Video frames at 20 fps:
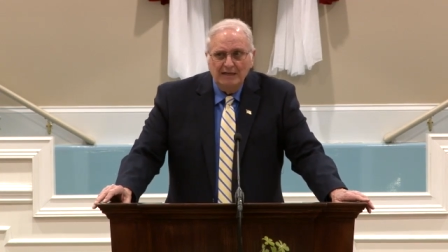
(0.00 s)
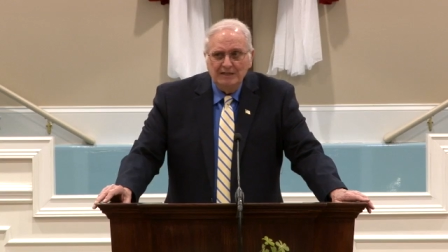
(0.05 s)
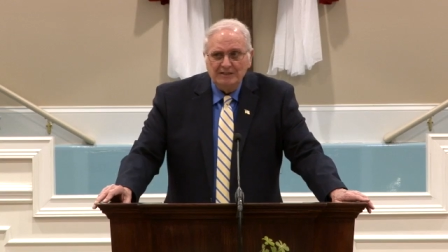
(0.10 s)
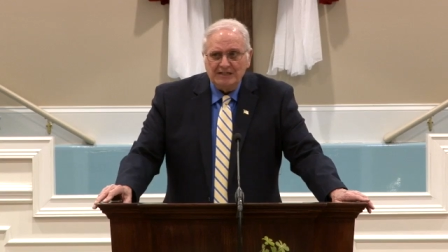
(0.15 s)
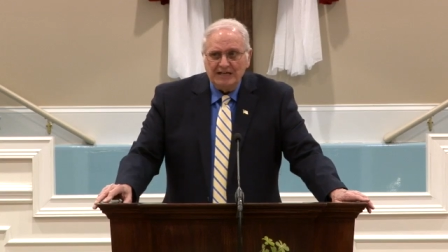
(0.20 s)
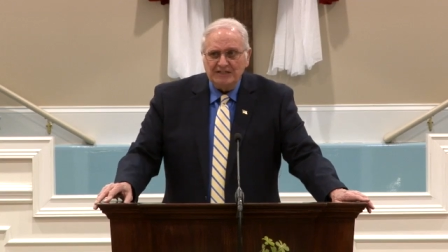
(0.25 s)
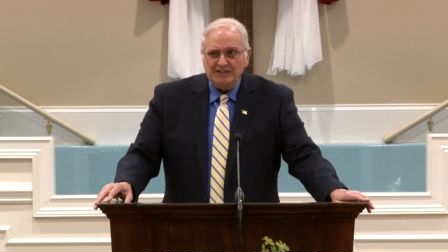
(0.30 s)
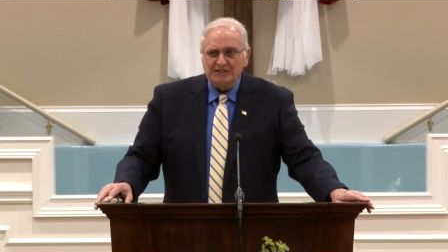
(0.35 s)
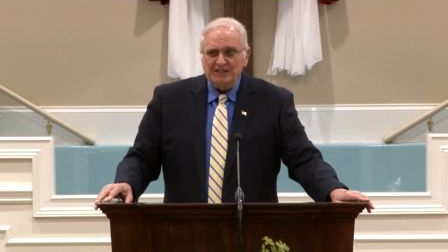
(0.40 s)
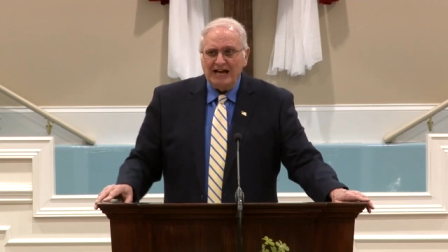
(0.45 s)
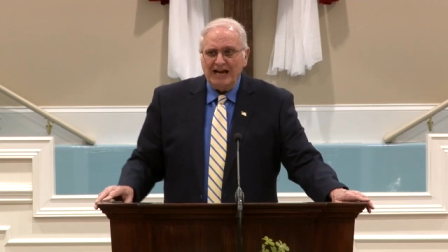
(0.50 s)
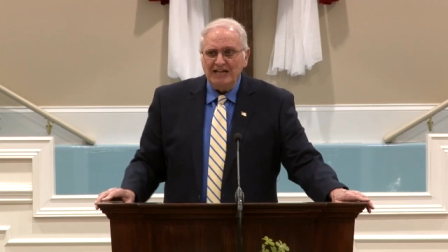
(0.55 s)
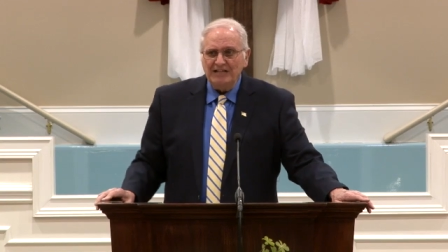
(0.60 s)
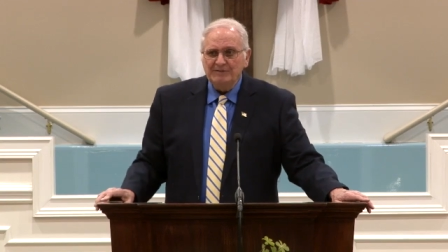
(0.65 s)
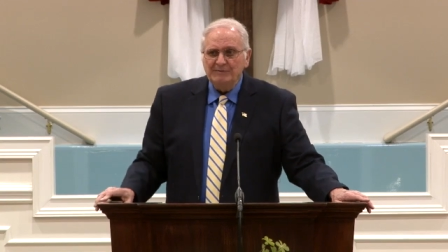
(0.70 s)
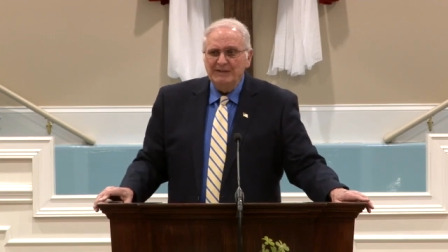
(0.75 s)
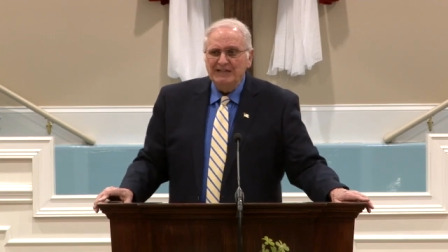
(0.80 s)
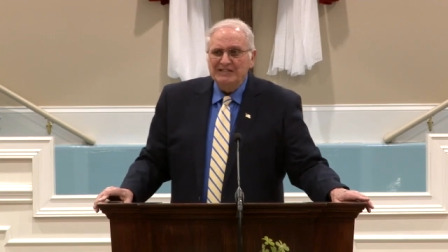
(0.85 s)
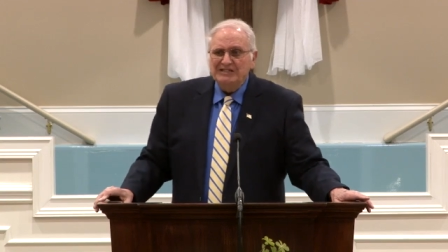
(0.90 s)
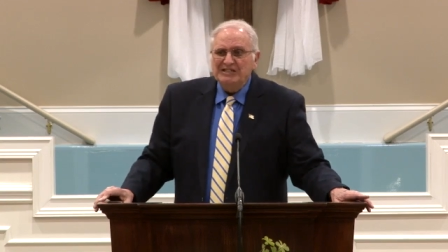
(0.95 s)

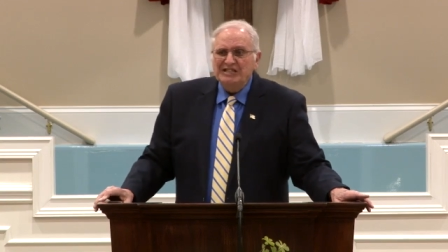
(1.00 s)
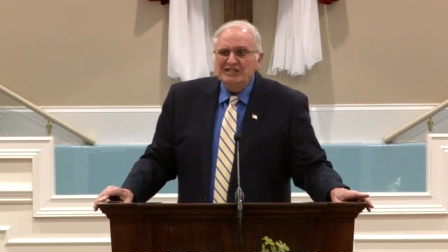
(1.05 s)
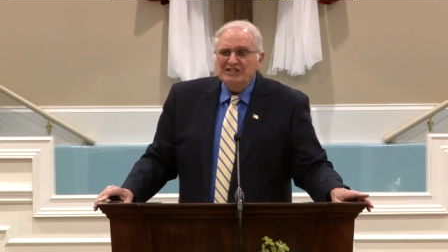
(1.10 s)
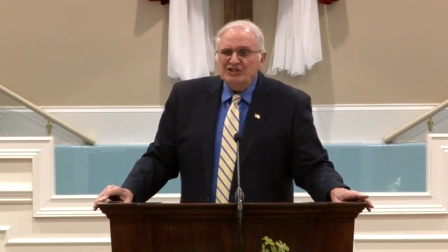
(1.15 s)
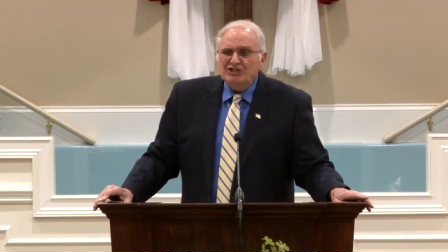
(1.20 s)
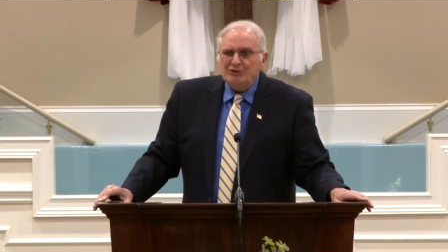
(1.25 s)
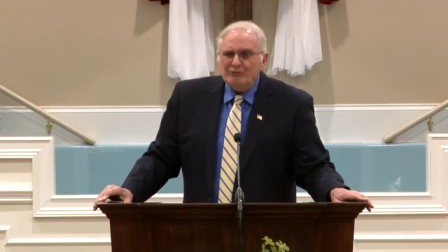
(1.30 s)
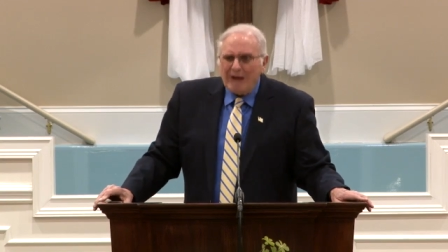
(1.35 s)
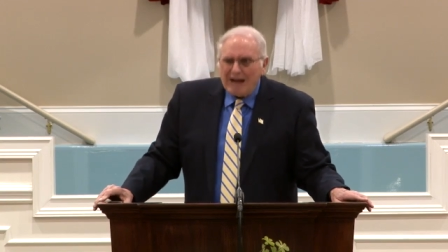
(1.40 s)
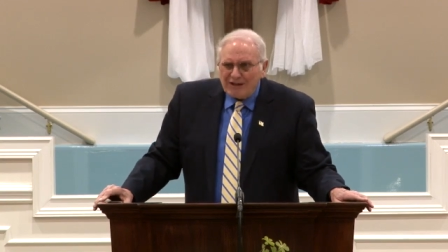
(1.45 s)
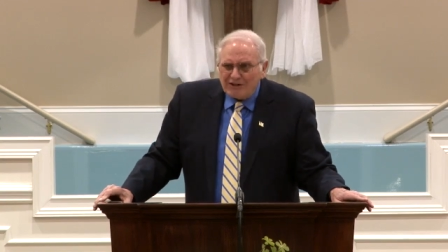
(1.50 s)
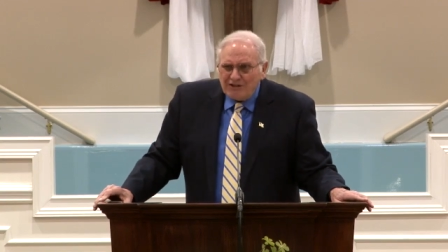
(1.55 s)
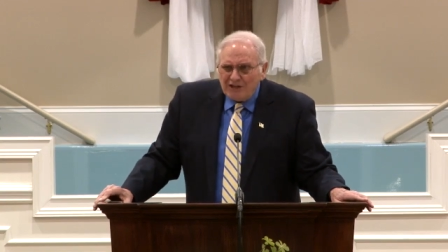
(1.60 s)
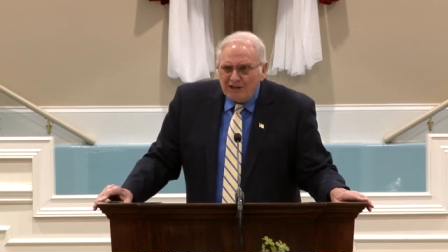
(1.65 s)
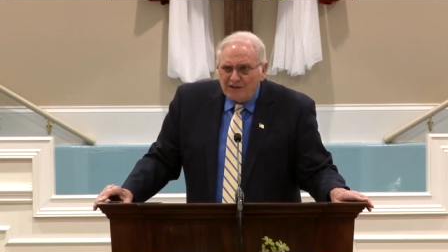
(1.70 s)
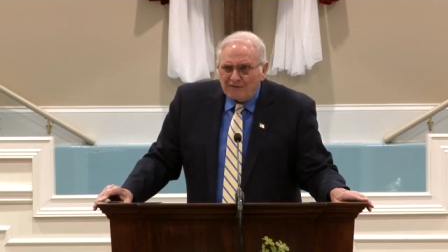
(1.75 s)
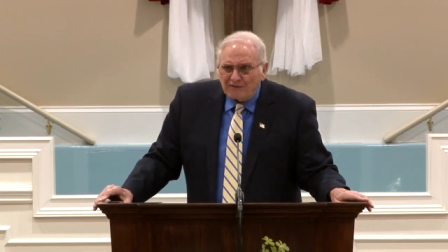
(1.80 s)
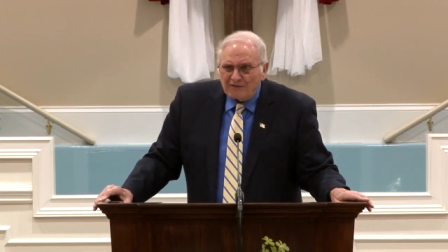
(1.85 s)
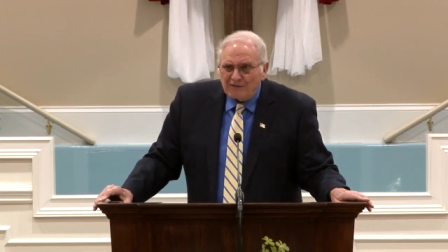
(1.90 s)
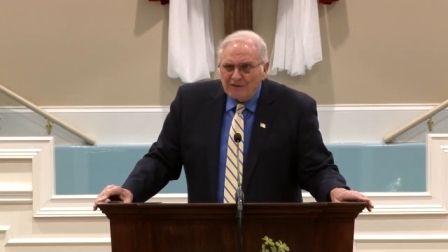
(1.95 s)
Chastisement is
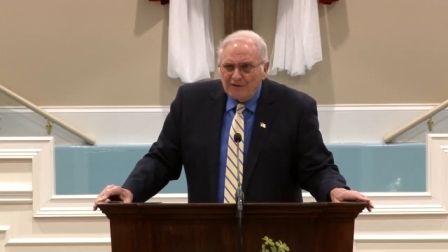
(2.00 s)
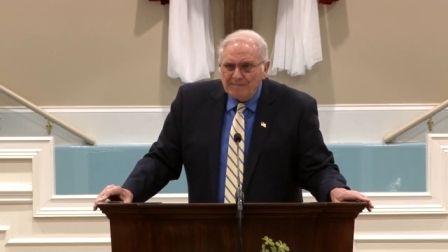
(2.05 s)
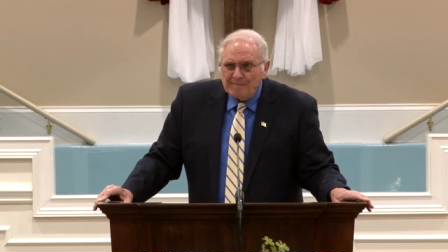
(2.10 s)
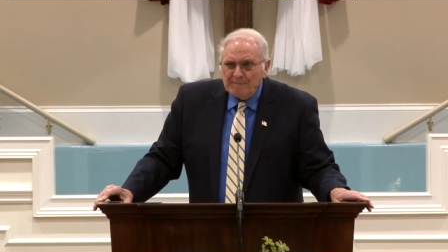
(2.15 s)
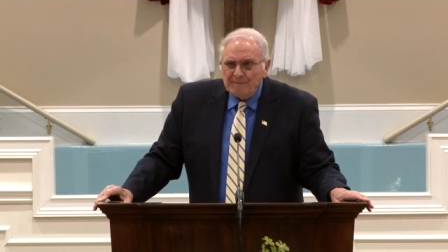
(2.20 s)
instructive,